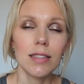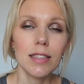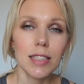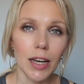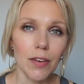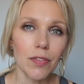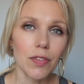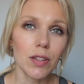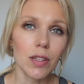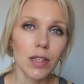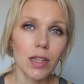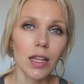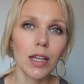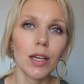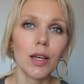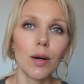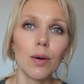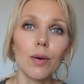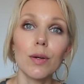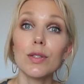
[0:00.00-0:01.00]
definitely
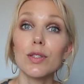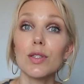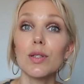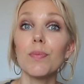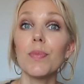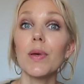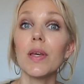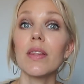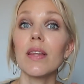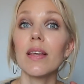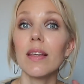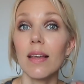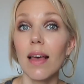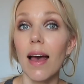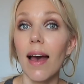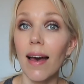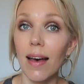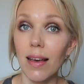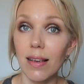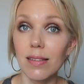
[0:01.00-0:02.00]
going to be the
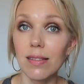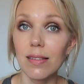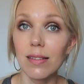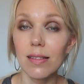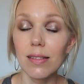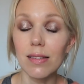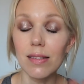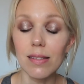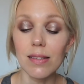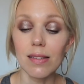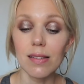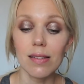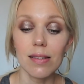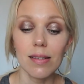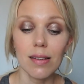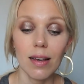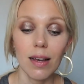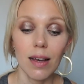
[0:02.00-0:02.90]
Essence